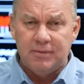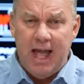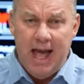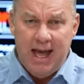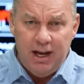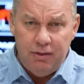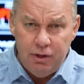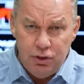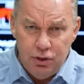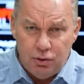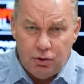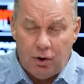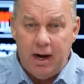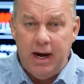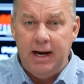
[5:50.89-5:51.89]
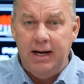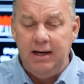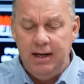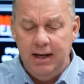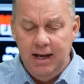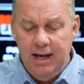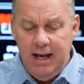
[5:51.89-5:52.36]
and in the
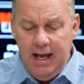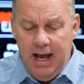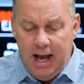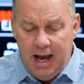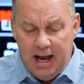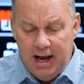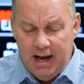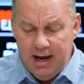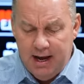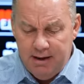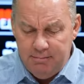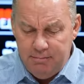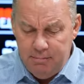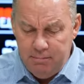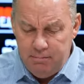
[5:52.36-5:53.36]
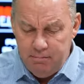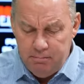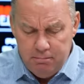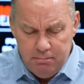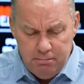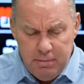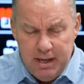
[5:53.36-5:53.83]
Ukraine. Uh,
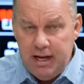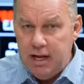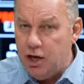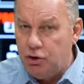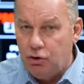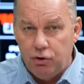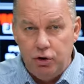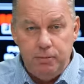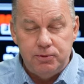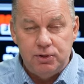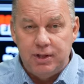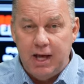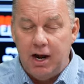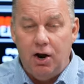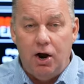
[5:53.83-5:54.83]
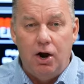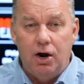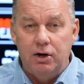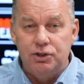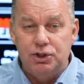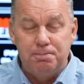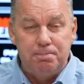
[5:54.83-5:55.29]
media groups that
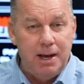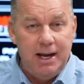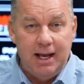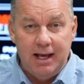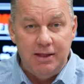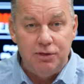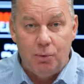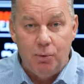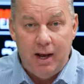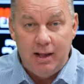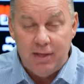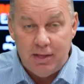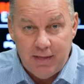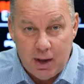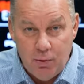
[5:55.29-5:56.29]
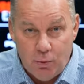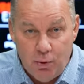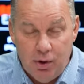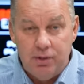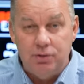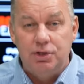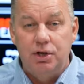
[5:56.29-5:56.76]
are spinning it the way that they
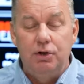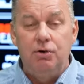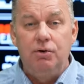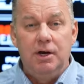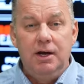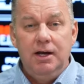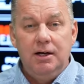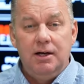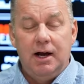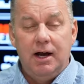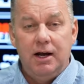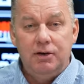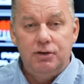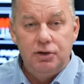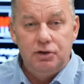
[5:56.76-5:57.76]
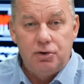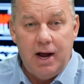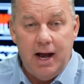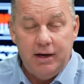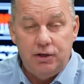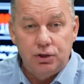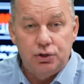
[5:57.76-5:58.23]
want to uh, to
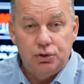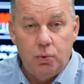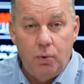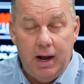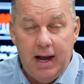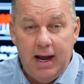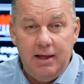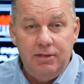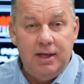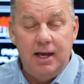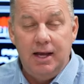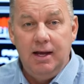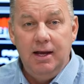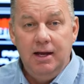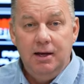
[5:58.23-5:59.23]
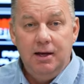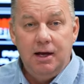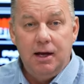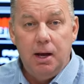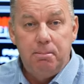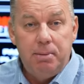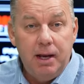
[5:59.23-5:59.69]
try to sway the
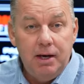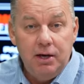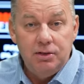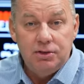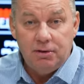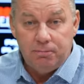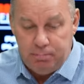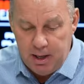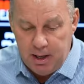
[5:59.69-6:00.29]
uh, opinions of